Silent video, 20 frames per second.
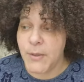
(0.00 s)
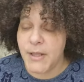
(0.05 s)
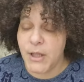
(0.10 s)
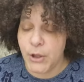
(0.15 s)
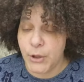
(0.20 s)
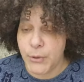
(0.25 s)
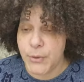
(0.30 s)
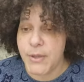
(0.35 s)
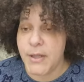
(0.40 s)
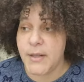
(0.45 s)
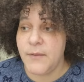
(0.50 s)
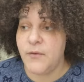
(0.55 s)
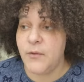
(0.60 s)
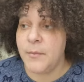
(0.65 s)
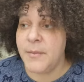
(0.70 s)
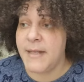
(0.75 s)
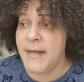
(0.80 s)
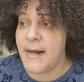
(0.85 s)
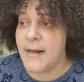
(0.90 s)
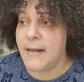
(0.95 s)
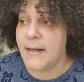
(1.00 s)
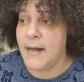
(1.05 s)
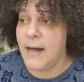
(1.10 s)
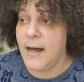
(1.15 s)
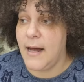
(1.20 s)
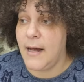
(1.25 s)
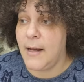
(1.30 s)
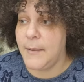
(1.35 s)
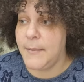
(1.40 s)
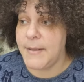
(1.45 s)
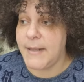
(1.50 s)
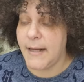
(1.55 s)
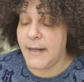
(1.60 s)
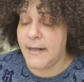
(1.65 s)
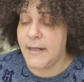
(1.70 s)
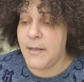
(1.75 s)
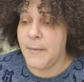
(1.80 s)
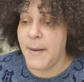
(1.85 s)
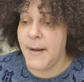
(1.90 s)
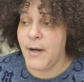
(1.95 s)
the Lucy from Sal, um, Sallie
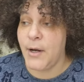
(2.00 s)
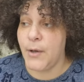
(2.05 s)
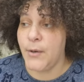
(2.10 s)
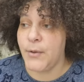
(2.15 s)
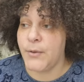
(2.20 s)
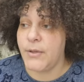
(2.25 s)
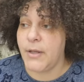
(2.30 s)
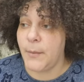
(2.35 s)
Tomatoes.